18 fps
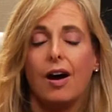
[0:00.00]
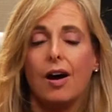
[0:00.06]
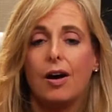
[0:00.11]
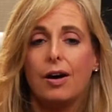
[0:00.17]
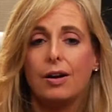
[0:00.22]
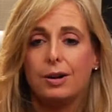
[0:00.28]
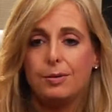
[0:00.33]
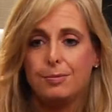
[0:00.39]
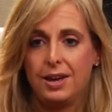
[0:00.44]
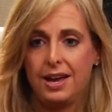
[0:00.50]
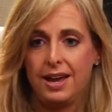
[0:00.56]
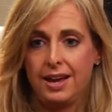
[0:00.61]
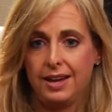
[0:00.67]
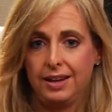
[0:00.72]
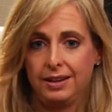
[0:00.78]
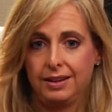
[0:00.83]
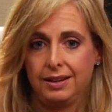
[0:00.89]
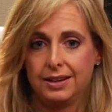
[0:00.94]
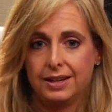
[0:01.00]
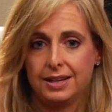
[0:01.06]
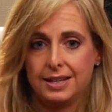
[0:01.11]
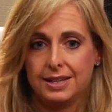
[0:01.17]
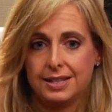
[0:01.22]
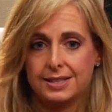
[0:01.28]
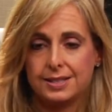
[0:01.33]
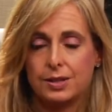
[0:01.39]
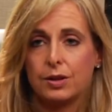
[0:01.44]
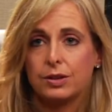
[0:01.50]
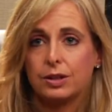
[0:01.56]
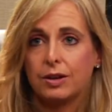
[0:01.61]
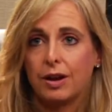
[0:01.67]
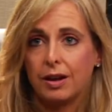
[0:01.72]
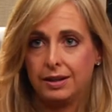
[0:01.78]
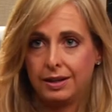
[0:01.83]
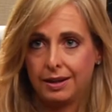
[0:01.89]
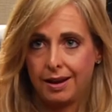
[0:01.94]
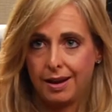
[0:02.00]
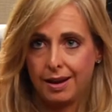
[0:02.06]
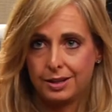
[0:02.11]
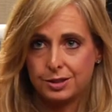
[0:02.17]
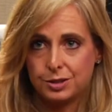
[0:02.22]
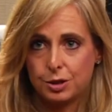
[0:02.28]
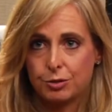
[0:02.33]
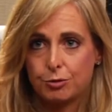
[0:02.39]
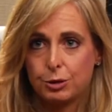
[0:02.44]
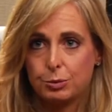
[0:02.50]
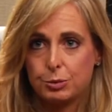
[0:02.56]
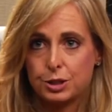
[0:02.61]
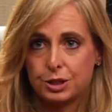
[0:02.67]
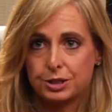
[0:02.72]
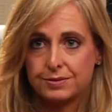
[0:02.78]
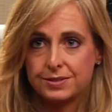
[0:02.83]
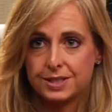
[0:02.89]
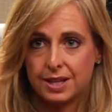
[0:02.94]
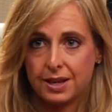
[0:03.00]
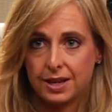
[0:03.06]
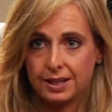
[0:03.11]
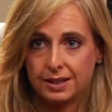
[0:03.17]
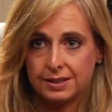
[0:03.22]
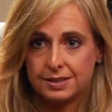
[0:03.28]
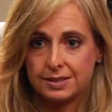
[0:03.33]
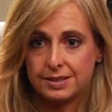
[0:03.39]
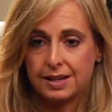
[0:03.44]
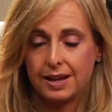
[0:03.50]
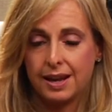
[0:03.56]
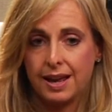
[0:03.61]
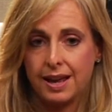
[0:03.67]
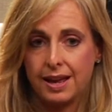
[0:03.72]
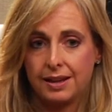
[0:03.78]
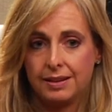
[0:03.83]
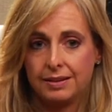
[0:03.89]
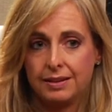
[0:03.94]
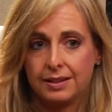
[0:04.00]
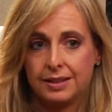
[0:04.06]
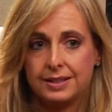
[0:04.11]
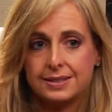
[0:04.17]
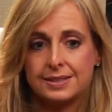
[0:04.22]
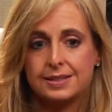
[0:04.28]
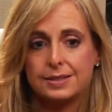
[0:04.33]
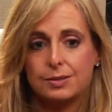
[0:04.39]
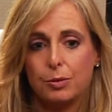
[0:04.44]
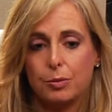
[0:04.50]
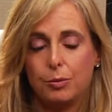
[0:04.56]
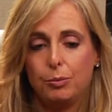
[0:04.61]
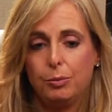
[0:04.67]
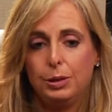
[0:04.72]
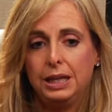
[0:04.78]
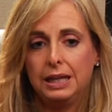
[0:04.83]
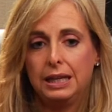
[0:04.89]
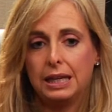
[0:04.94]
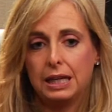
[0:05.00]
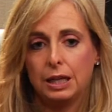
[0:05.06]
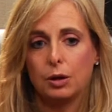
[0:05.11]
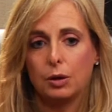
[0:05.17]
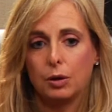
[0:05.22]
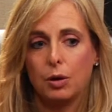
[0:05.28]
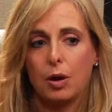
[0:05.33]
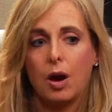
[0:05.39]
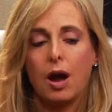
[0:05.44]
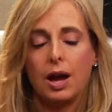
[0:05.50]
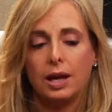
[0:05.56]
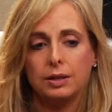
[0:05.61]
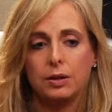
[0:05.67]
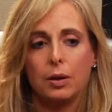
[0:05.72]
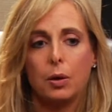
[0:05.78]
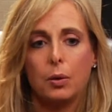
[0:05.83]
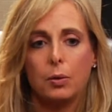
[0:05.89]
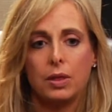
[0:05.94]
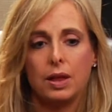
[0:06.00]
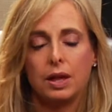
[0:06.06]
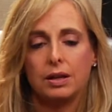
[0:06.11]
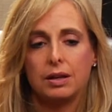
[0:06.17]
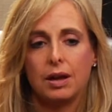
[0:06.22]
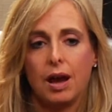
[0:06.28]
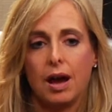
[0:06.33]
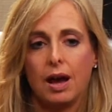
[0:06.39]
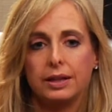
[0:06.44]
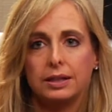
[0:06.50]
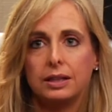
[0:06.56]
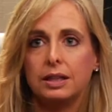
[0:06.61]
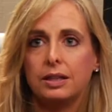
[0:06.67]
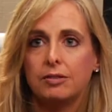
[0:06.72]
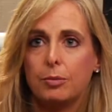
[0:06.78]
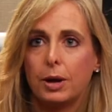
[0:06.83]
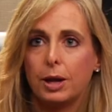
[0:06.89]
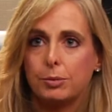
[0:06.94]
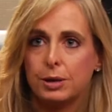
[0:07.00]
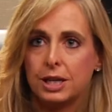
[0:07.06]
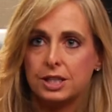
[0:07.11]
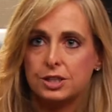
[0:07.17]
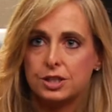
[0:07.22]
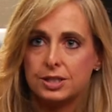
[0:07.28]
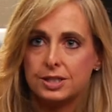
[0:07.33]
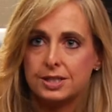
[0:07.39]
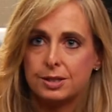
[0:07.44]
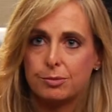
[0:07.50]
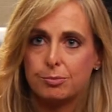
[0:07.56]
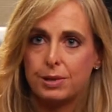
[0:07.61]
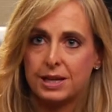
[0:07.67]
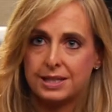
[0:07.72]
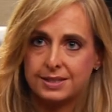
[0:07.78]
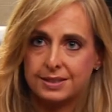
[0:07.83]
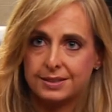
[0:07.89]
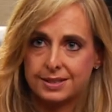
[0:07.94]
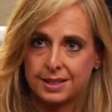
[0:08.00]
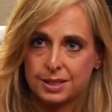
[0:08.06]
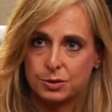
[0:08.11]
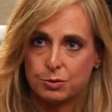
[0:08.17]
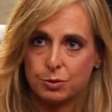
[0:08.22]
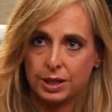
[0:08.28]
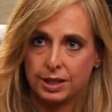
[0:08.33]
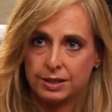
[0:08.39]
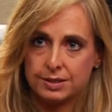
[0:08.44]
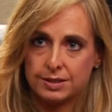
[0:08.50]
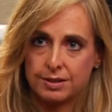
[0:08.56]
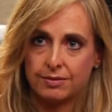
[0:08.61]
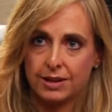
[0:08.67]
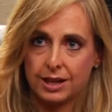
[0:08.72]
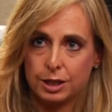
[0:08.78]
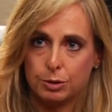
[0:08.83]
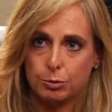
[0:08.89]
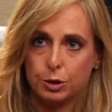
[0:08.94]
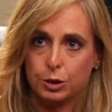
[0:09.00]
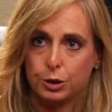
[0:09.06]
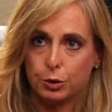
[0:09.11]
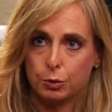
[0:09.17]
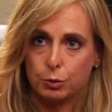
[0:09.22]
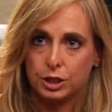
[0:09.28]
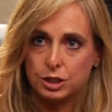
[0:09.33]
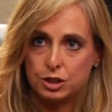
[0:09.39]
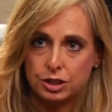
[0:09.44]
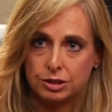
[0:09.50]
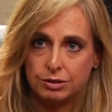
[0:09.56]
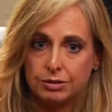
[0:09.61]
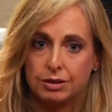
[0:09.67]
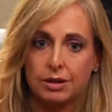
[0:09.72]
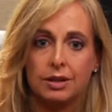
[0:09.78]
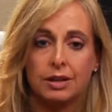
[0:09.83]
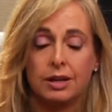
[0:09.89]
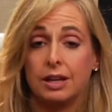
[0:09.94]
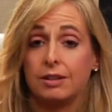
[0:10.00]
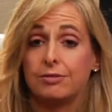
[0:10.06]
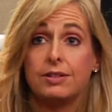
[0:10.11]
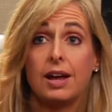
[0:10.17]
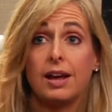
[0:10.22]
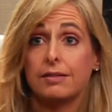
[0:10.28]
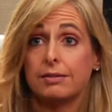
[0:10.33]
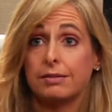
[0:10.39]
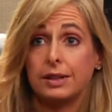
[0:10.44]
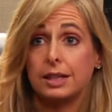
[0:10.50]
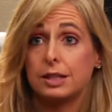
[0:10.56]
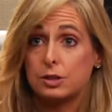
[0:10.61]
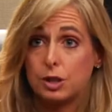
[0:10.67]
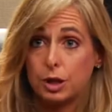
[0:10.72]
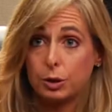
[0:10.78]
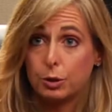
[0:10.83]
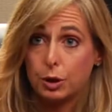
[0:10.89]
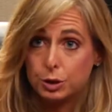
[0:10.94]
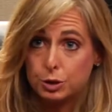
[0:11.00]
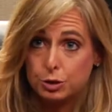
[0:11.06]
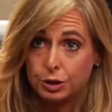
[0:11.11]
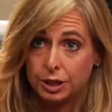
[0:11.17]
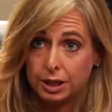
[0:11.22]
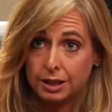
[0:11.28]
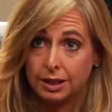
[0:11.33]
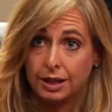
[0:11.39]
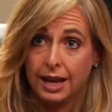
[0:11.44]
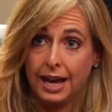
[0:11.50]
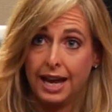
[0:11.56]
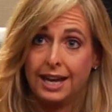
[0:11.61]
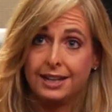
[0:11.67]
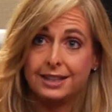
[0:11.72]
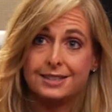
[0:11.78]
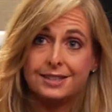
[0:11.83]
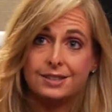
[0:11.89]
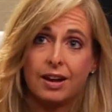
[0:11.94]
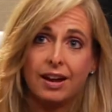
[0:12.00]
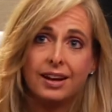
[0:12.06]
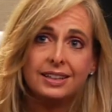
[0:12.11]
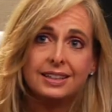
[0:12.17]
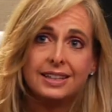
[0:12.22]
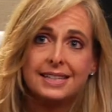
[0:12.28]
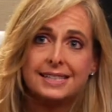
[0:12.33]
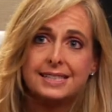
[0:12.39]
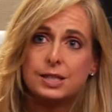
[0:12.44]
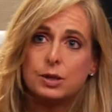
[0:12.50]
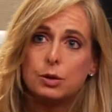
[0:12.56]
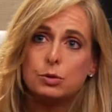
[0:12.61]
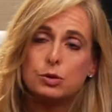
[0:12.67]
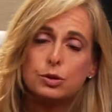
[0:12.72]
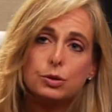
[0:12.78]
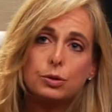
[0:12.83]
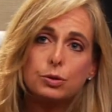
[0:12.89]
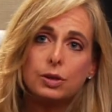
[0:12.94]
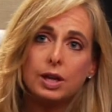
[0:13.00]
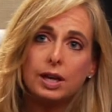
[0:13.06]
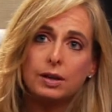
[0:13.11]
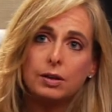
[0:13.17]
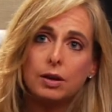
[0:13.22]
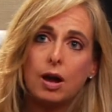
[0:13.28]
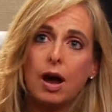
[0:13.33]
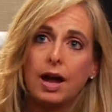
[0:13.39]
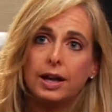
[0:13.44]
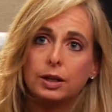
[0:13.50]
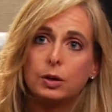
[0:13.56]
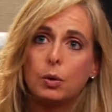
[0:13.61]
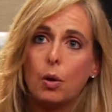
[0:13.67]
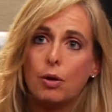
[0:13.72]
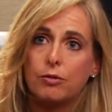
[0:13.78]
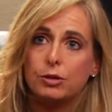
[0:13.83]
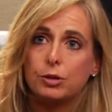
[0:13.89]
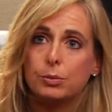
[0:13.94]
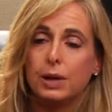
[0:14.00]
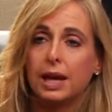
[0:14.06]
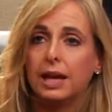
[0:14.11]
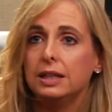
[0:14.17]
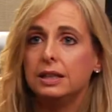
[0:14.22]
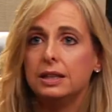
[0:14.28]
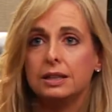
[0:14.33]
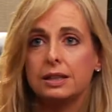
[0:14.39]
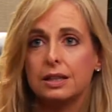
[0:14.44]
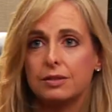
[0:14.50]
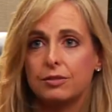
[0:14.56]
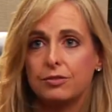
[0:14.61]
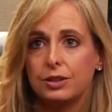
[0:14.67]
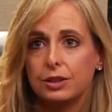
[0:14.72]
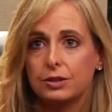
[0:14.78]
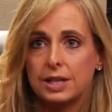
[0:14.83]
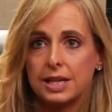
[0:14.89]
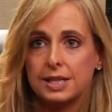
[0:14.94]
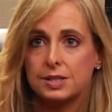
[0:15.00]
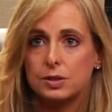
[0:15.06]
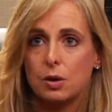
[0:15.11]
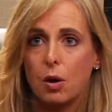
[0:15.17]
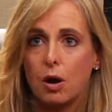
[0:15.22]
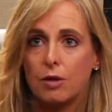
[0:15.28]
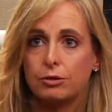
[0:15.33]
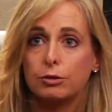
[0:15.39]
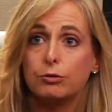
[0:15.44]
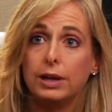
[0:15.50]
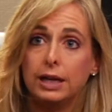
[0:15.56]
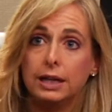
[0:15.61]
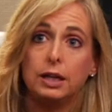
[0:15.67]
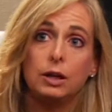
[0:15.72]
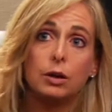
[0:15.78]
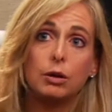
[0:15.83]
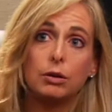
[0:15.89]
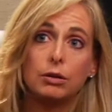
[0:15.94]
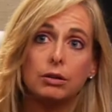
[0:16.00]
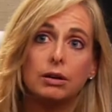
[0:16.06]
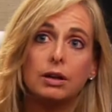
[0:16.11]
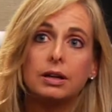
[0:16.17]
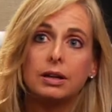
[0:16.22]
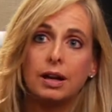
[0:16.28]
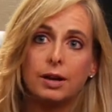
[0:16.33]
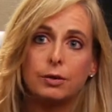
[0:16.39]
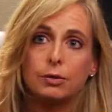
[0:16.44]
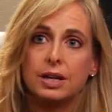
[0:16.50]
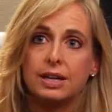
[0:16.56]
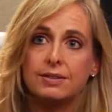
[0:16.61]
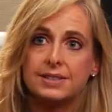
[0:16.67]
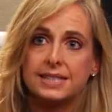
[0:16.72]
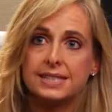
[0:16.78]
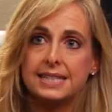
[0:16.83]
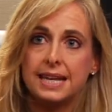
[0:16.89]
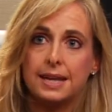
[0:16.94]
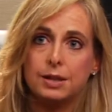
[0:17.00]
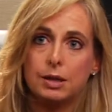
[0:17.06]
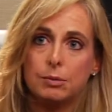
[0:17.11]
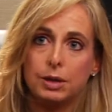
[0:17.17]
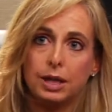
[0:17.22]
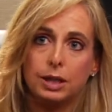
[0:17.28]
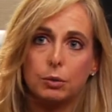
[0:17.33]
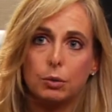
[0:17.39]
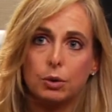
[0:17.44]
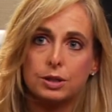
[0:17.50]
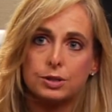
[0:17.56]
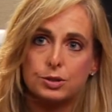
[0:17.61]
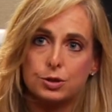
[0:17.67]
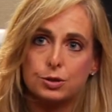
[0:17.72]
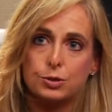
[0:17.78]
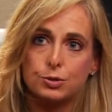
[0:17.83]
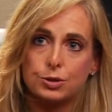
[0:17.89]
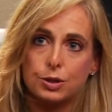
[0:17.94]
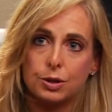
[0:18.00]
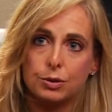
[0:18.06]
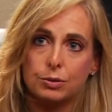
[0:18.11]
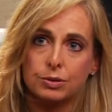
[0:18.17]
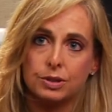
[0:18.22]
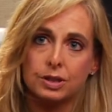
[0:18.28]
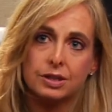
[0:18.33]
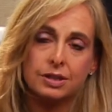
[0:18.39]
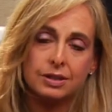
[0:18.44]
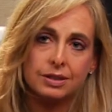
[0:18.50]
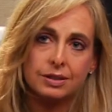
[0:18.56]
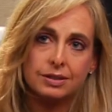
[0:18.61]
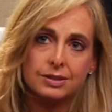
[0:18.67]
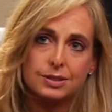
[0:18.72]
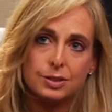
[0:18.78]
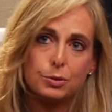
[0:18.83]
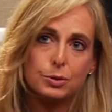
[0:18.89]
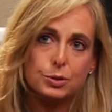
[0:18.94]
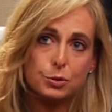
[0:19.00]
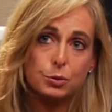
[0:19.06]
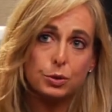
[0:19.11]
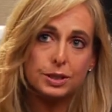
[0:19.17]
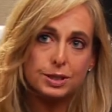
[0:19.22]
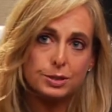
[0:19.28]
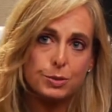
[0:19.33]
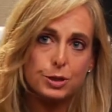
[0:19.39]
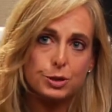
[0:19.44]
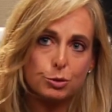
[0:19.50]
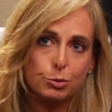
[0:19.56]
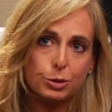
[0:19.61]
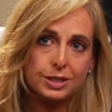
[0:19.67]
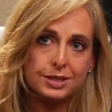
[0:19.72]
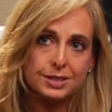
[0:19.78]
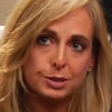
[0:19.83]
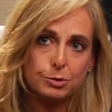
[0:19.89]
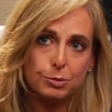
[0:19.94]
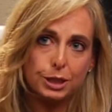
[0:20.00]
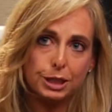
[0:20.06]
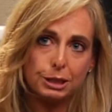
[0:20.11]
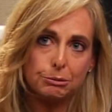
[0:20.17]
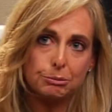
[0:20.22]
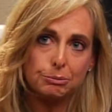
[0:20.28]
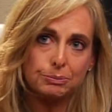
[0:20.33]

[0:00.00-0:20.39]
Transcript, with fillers: RMA is on the cutting edge of reproductive science, and it's being here, I know that I can give my patients the best success rates available in the region, if not the entire country. And it's kind of nice to know, too, that I can offer them anything that the field has to offer right here, and I don't have to send them anywhere else to do so. And so it's really a special place to be.